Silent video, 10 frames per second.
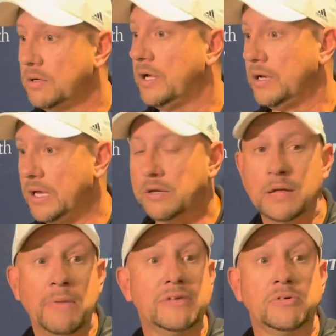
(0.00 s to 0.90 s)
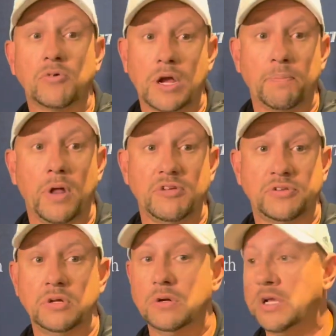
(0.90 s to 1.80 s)
And made some great plays
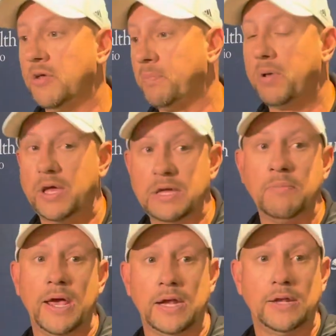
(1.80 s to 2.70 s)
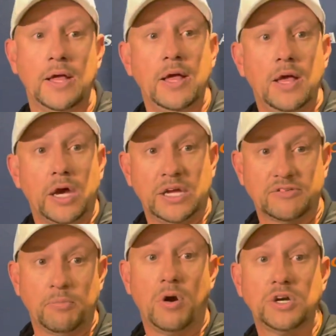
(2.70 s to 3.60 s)
too. You know, the play he made against
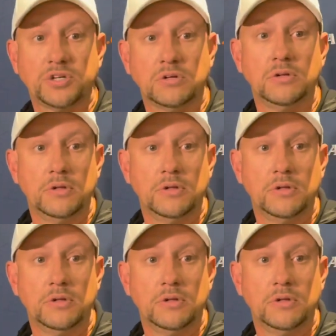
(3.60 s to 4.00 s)
Marshall,